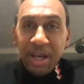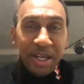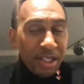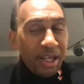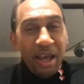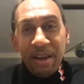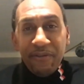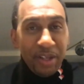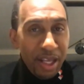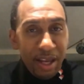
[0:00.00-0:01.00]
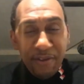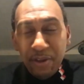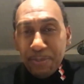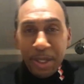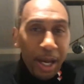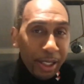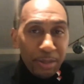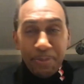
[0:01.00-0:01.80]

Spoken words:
He's a candidate for league MVP honors.